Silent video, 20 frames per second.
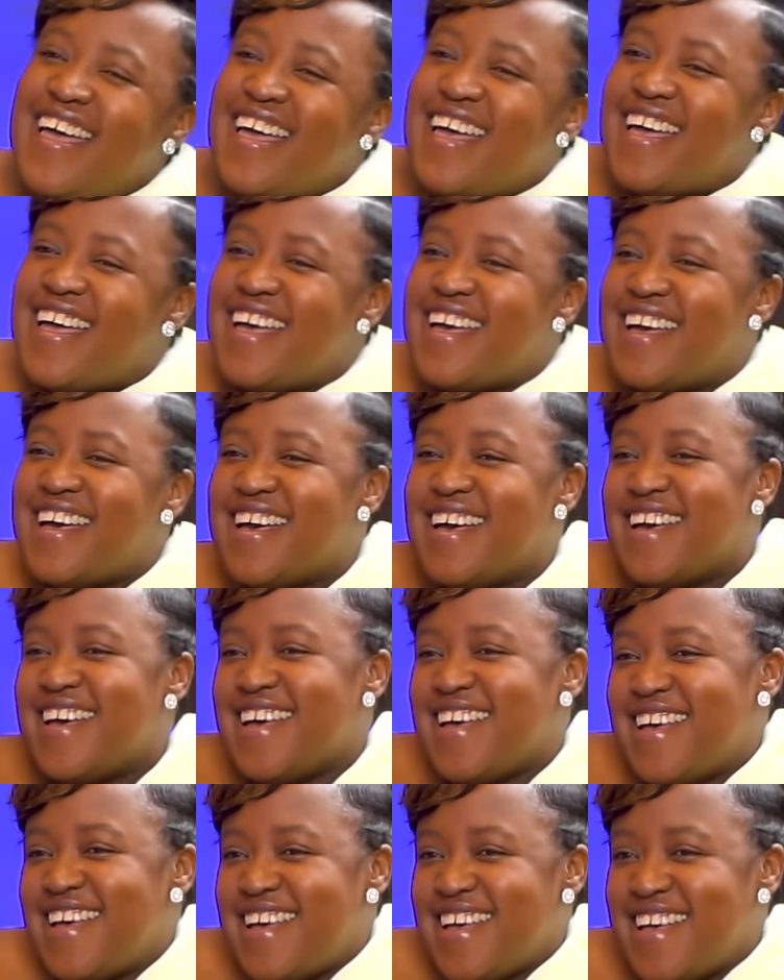Yes,
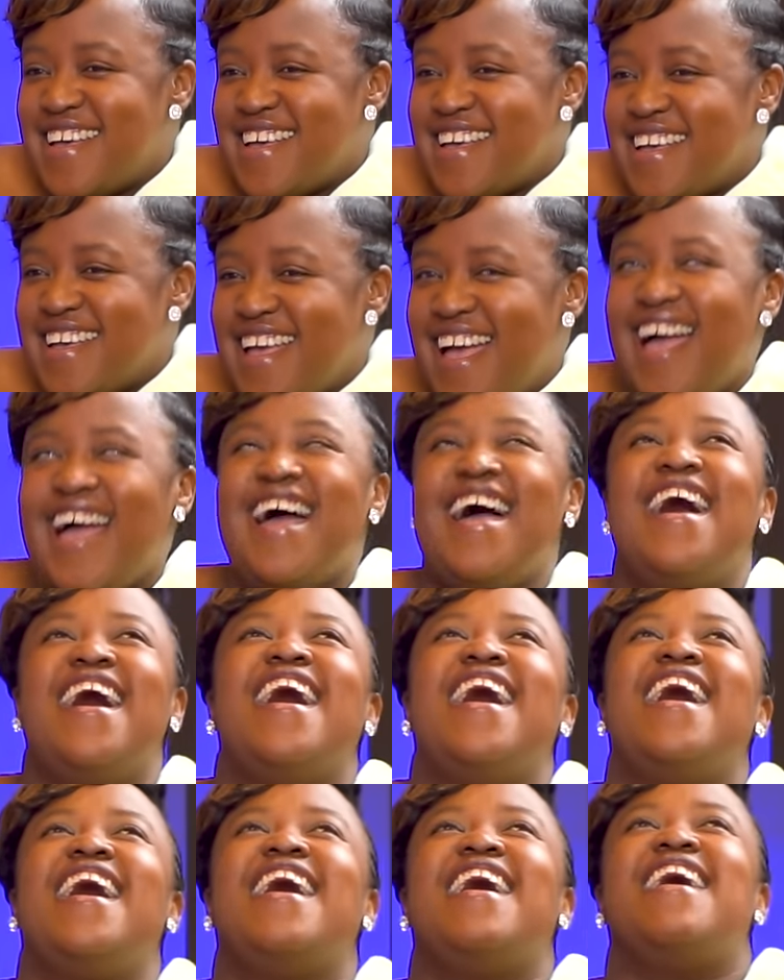it's
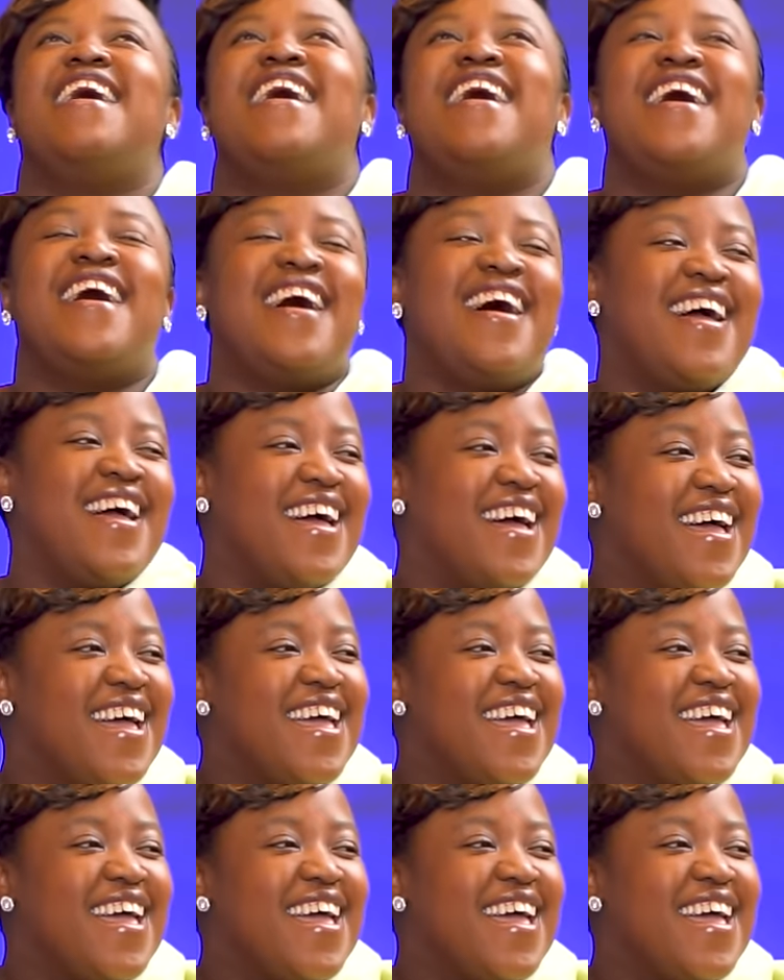too much. Yes.